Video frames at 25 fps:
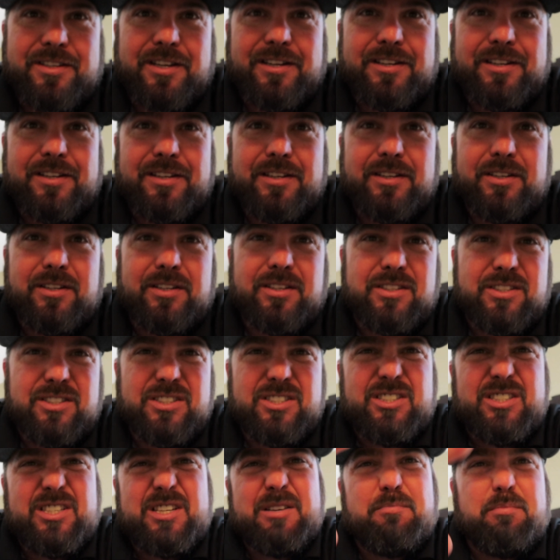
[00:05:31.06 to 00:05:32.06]
I did.
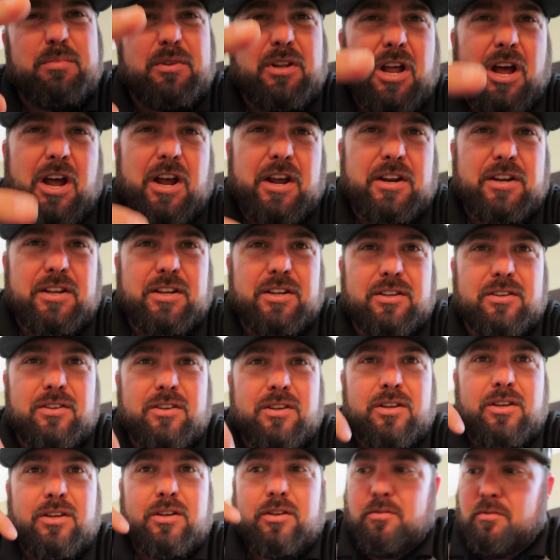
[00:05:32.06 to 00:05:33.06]
Zip lining.
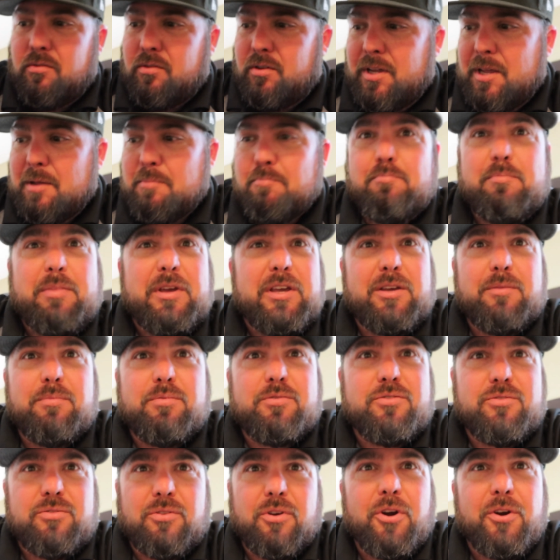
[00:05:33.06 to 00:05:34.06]
It
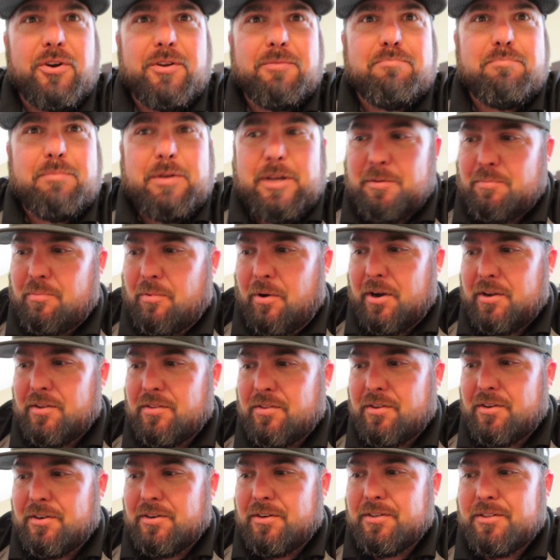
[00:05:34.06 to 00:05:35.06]
beeps. You heard it beep right
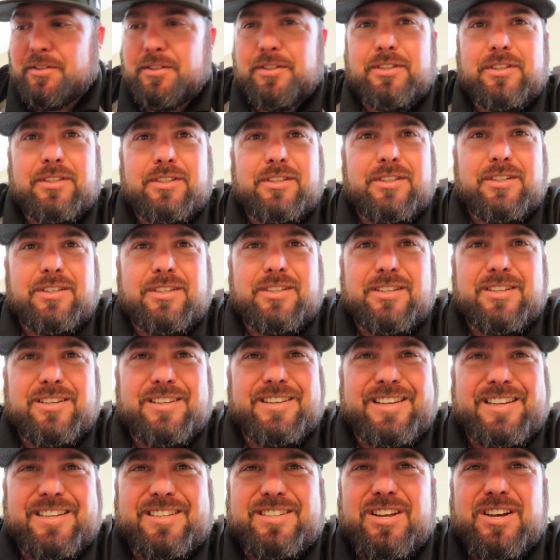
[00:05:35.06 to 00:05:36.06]
there.
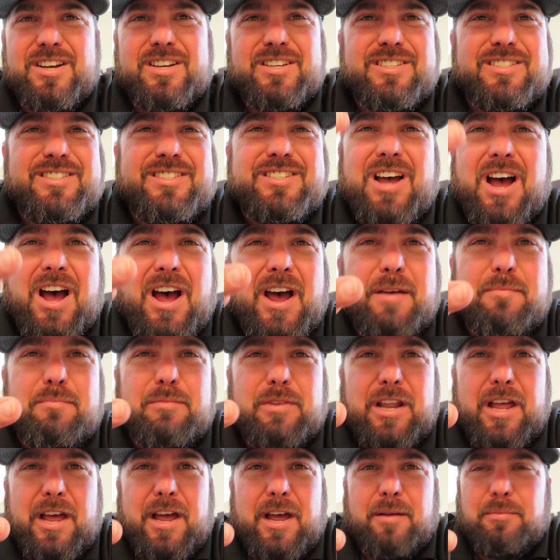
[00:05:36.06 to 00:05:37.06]
It does
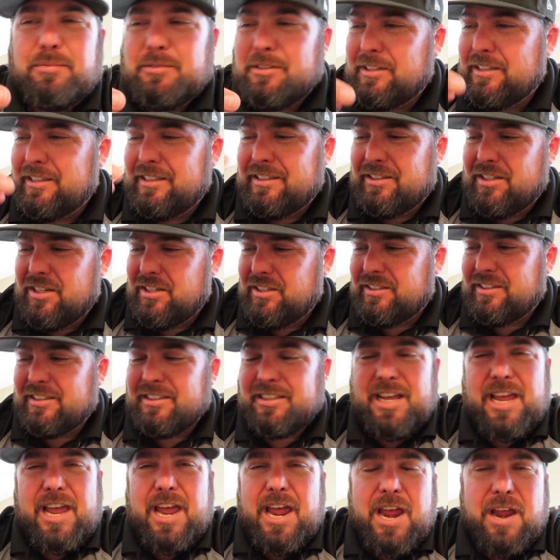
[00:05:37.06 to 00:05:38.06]
time lapse. It does
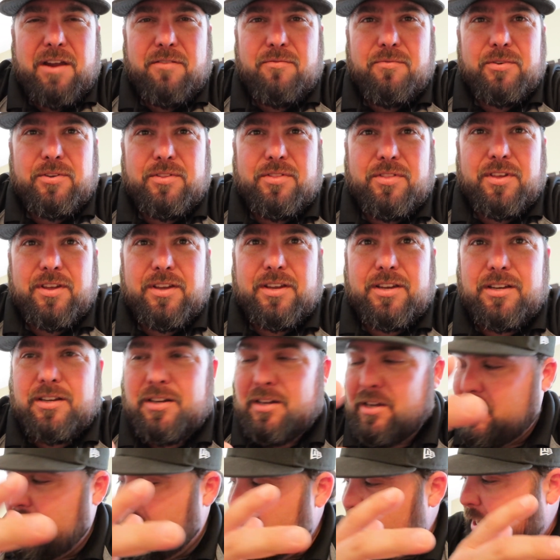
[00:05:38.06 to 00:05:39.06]
everything.
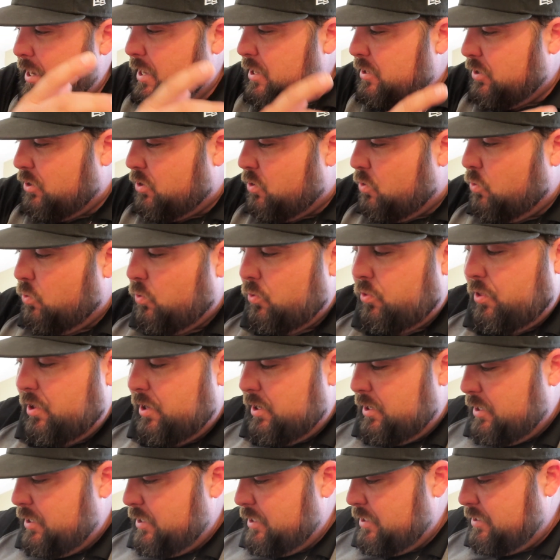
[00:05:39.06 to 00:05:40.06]
And the cool
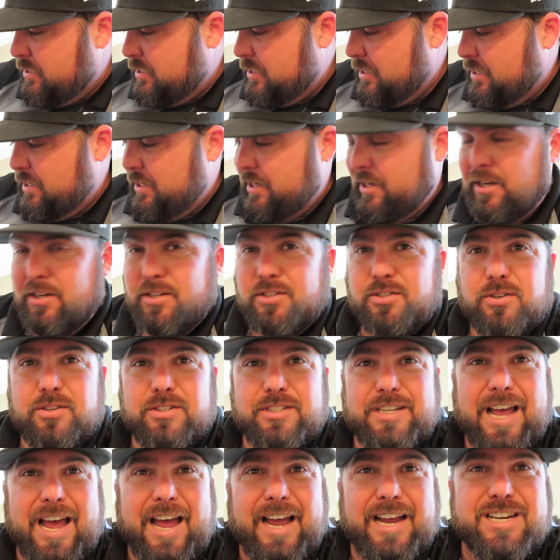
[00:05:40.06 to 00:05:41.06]
thing is
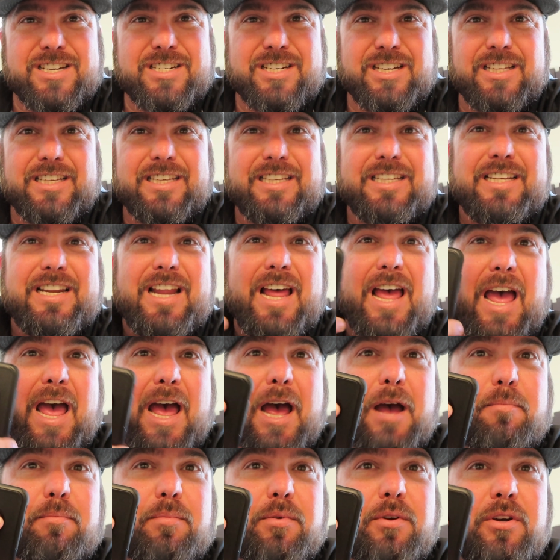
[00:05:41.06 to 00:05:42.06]
there's actually an
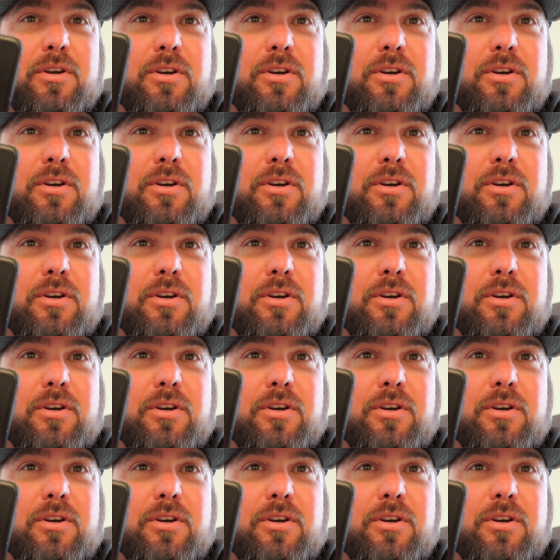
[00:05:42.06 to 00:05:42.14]
app